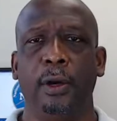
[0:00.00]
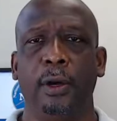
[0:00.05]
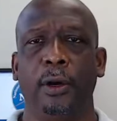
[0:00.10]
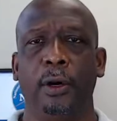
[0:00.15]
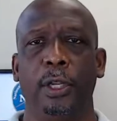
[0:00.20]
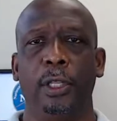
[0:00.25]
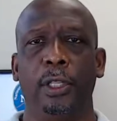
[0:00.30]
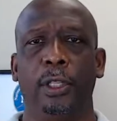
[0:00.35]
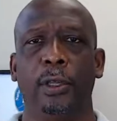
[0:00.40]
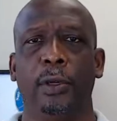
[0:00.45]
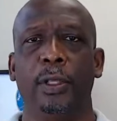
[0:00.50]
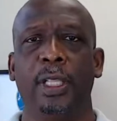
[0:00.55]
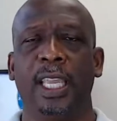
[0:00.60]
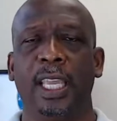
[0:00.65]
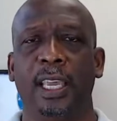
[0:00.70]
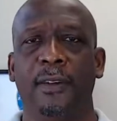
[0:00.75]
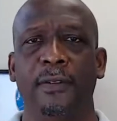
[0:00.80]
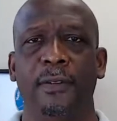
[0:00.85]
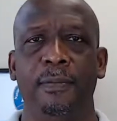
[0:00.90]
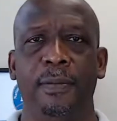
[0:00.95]
or you don't
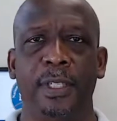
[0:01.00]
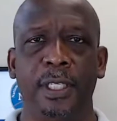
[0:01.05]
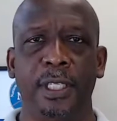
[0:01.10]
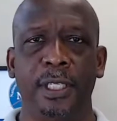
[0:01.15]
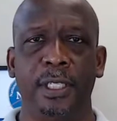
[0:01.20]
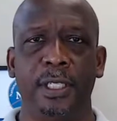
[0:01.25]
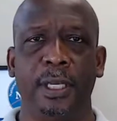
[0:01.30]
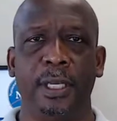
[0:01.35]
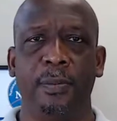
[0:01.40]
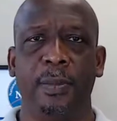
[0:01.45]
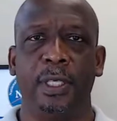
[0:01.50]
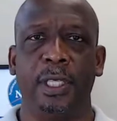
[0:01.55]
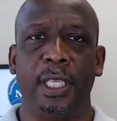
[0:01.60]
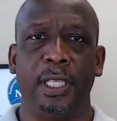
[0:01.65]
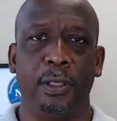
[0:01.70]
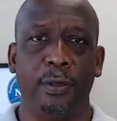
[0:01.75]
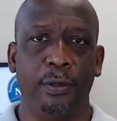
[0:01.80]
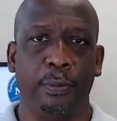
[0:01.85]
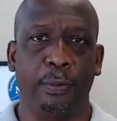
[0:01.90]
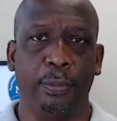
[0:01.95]
have a business yet, but they
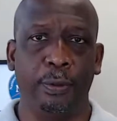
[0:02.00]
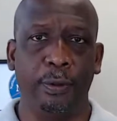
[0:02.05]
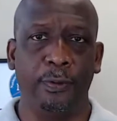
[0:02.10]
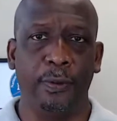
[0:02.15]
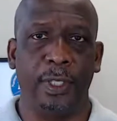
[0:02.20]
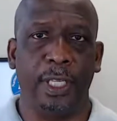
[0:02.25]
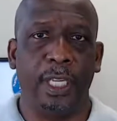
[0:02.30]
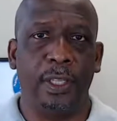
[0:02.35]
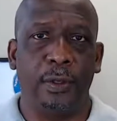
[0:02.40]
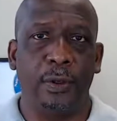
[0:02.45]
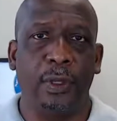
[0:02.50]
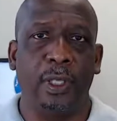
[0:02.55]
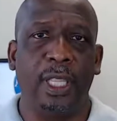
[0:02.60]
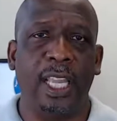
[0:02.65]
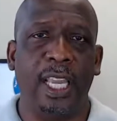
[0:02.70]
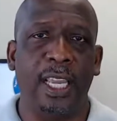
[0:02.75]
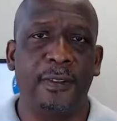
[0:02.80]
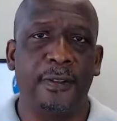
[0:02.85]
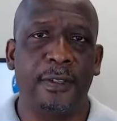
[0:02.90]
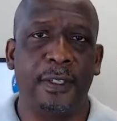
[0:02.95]
do approve you that you're doing
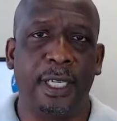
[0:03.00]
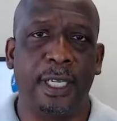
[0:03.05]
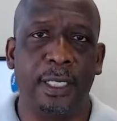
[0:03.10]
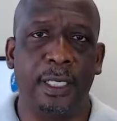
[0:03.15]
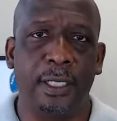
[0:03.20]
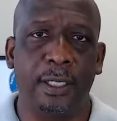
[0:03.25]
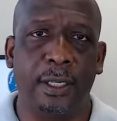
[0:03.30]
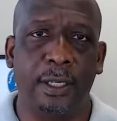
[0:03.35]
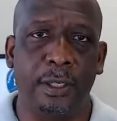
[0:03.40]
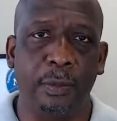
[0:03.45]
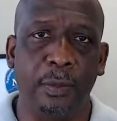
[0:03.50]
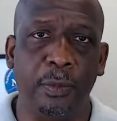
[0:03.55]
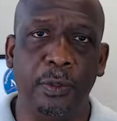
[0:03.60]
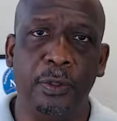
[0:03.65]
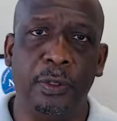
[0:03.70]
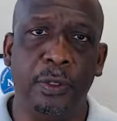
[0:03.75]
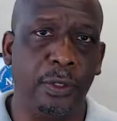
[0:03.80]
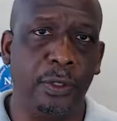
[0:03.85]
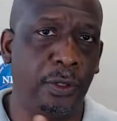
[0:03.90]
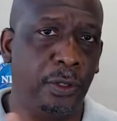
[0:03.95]
LiveScans because you
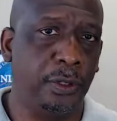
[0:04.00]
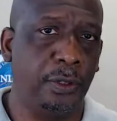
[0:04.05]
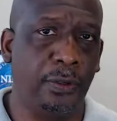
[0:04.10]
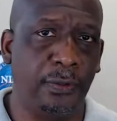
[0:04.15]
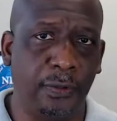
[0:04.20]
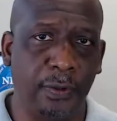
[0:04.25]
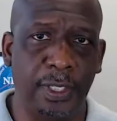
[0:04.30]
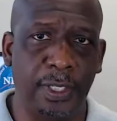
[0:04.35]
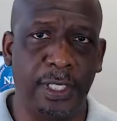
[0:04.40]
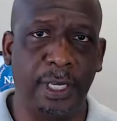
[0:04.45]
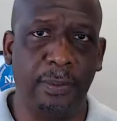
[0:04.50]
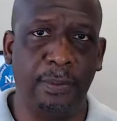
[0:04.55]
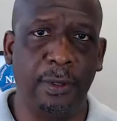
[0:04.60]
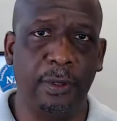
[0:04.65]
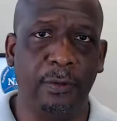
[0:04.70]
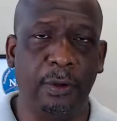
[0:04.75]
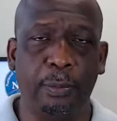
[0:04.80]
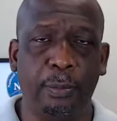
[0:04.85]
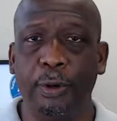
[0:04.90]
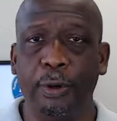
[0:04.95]
moved to Georgia, for
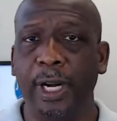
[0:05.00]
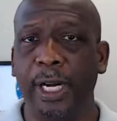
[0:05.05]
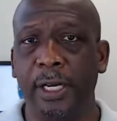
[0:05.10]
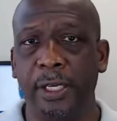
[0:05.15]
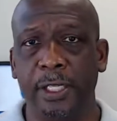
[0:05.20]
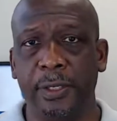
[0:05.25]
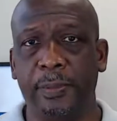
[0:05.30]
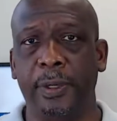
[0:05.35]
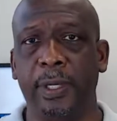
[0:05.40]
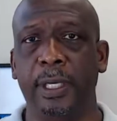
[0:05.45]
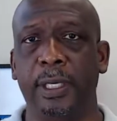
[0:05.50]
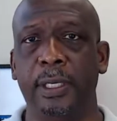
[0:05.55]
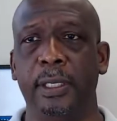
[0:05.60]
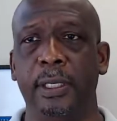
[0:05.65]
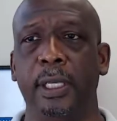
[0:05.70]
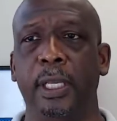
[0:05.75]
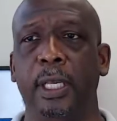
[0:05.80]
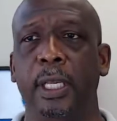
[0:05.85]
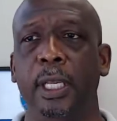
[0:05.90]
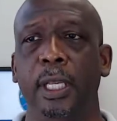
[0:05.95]
example, with prior experience,